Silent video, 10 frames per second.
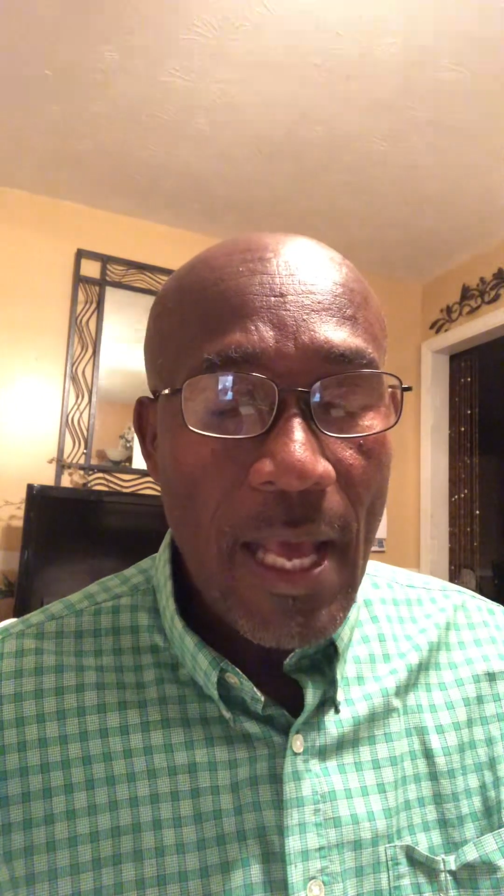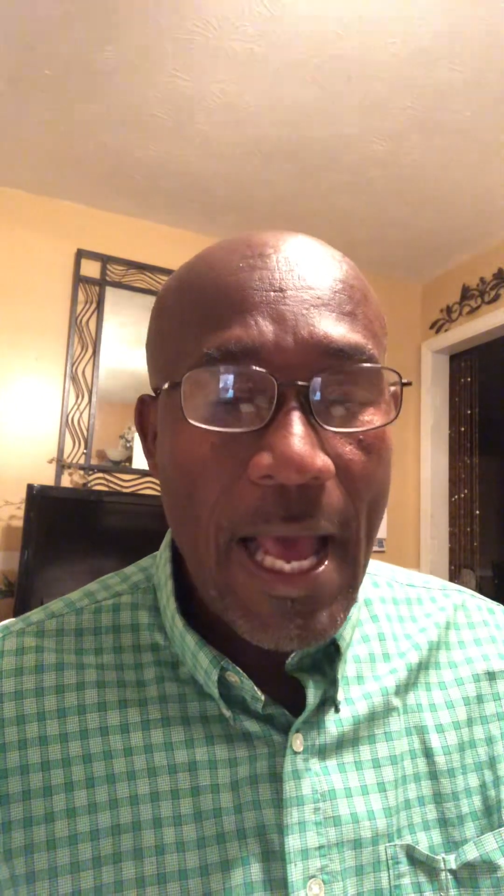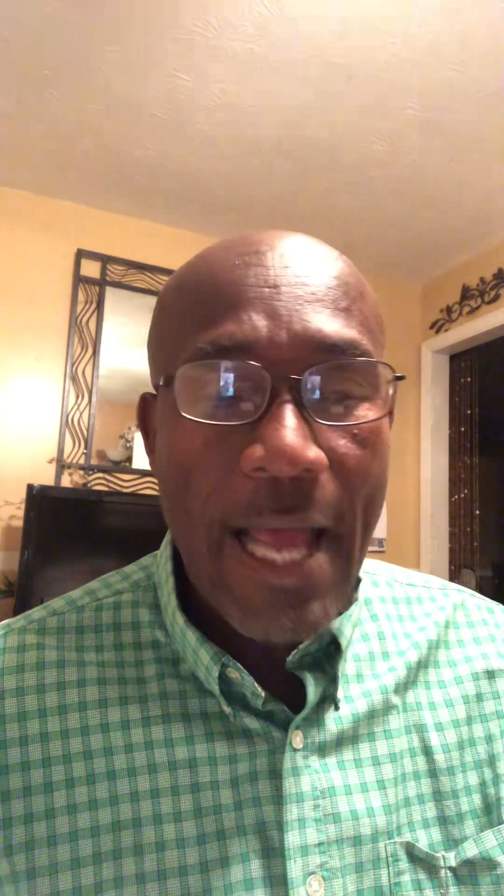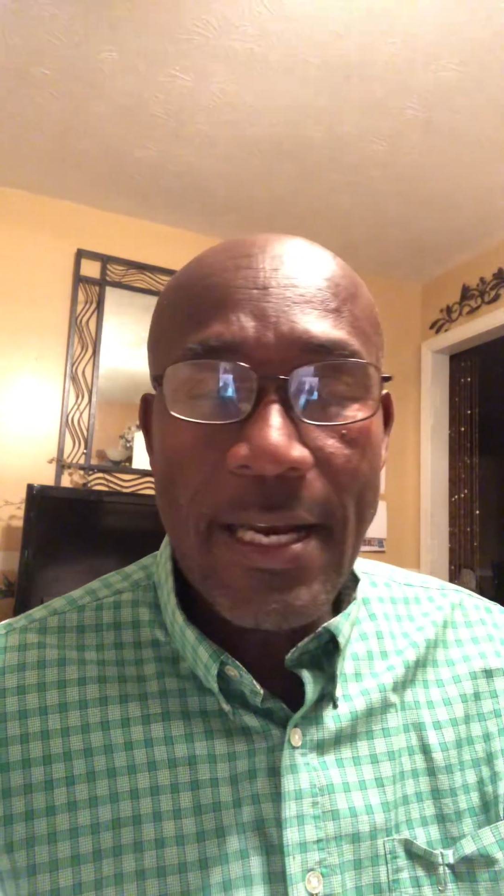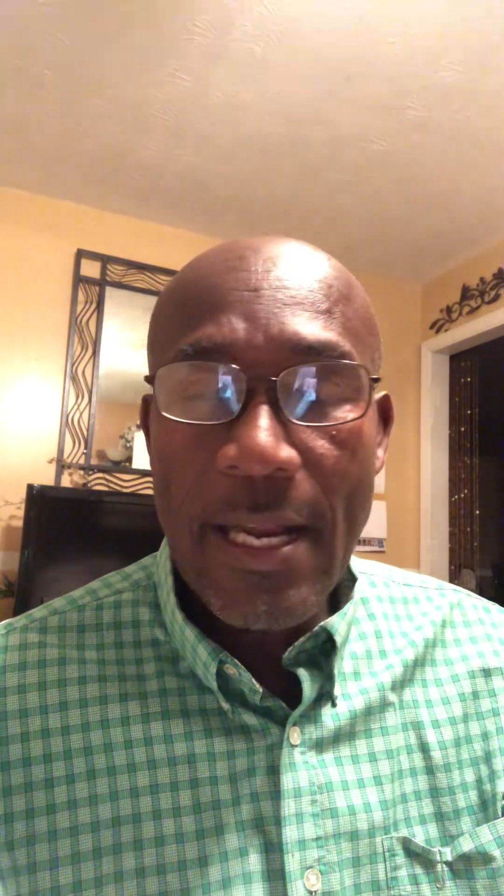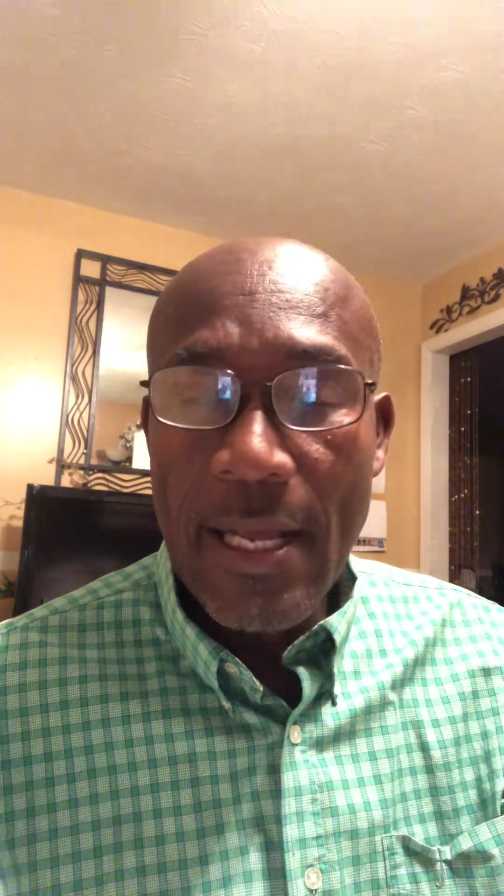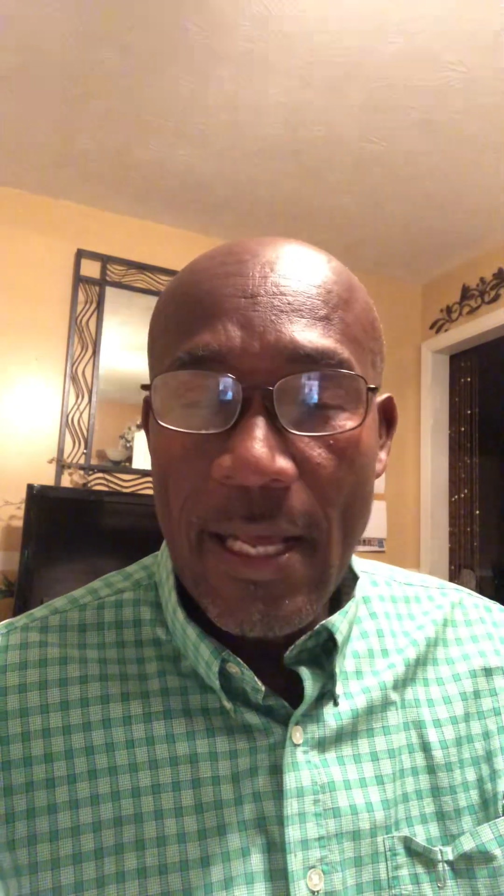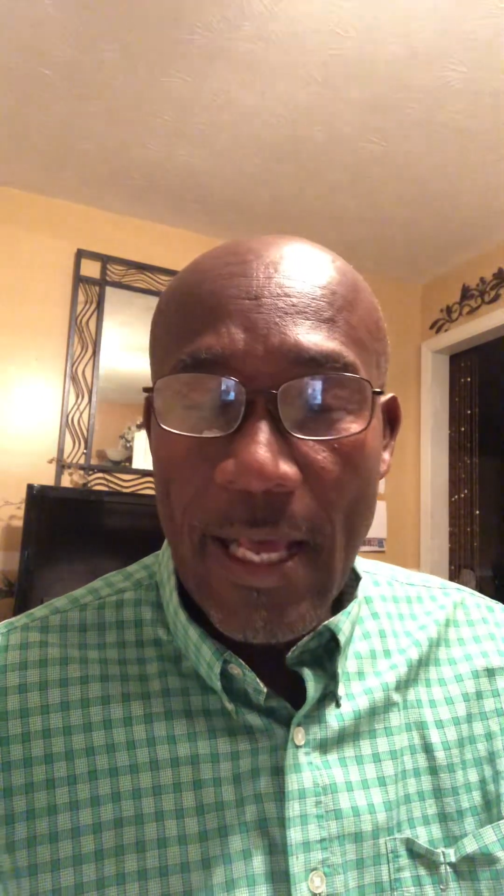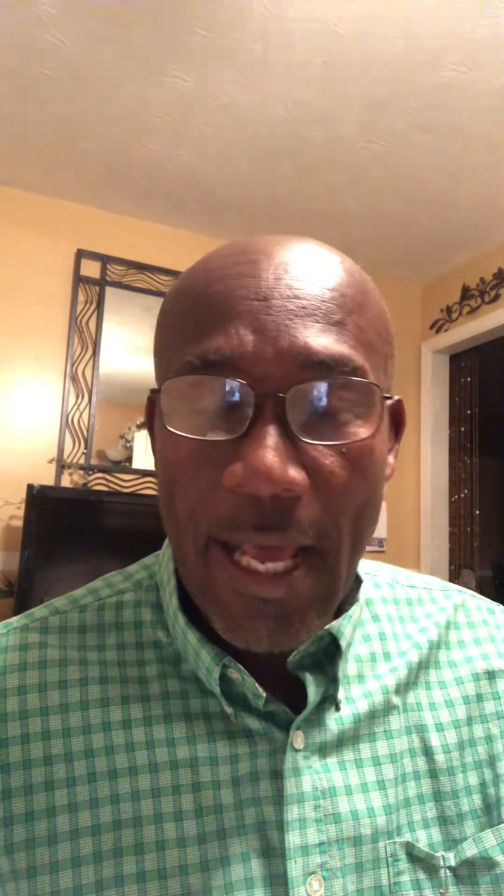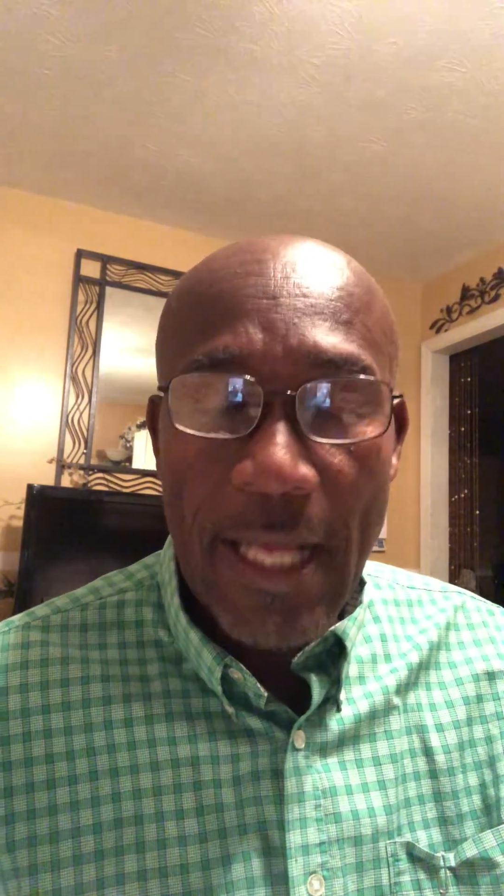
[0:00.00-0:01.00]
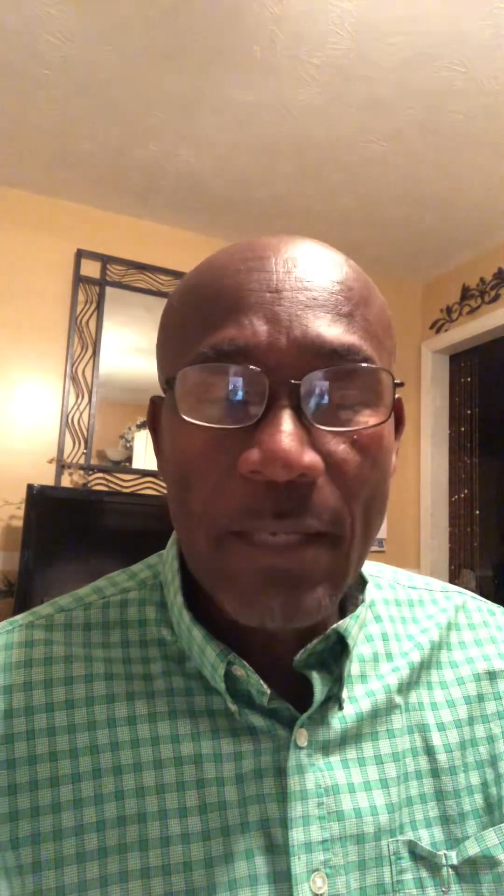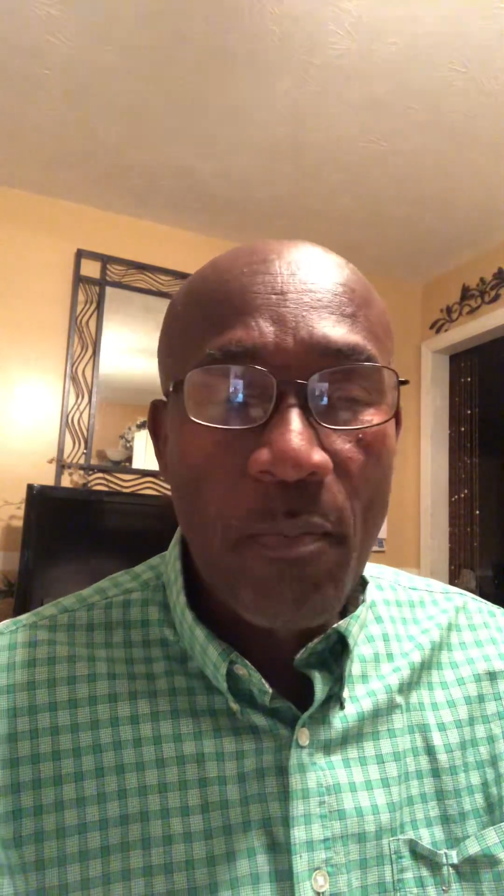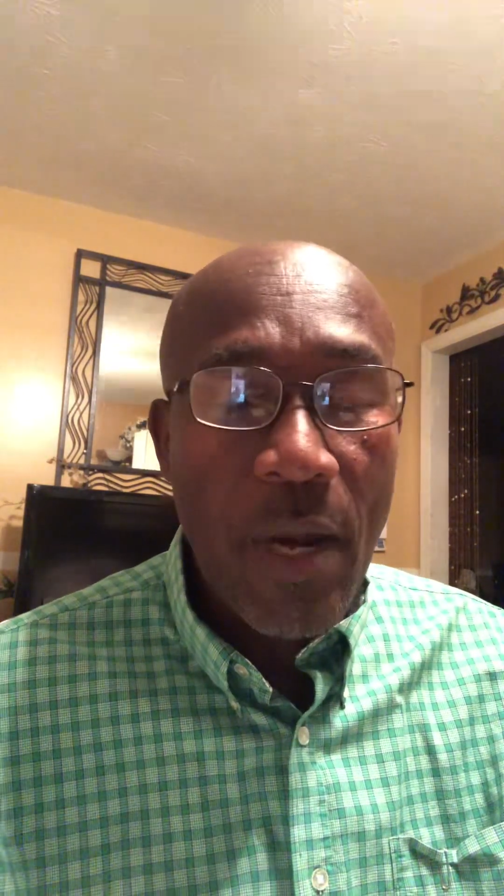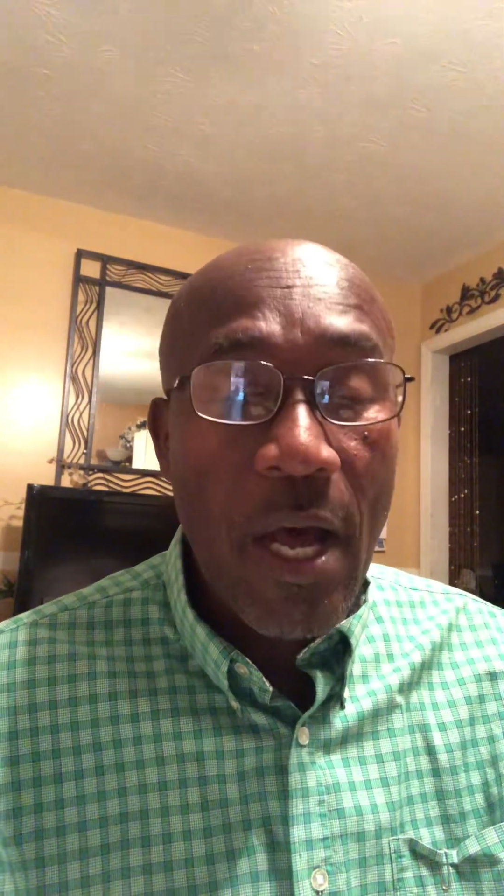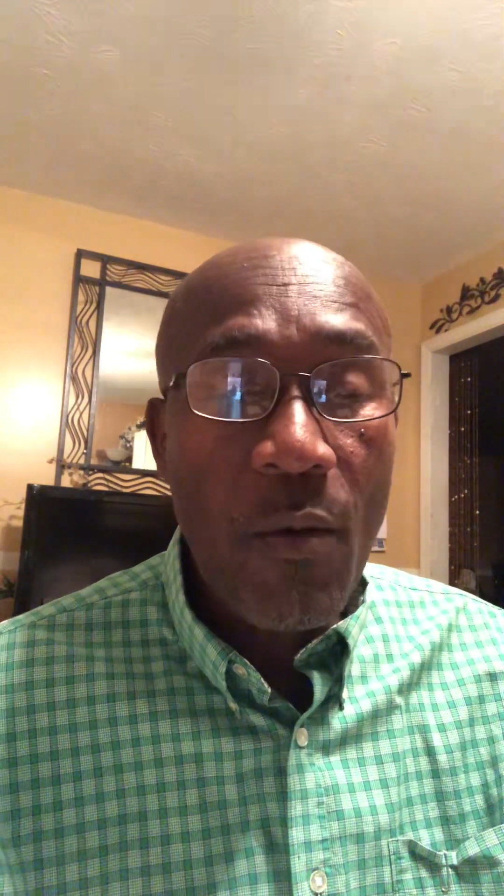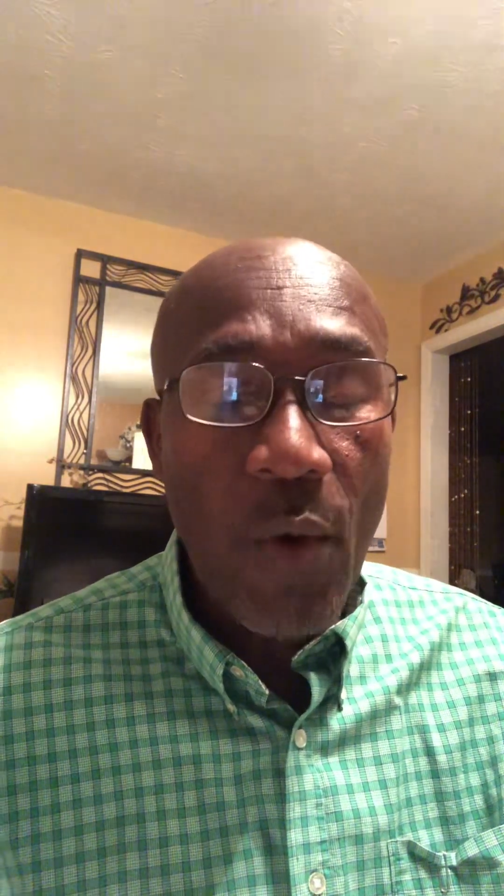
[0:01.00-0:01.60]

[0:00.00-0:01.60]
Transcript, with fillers: And his blood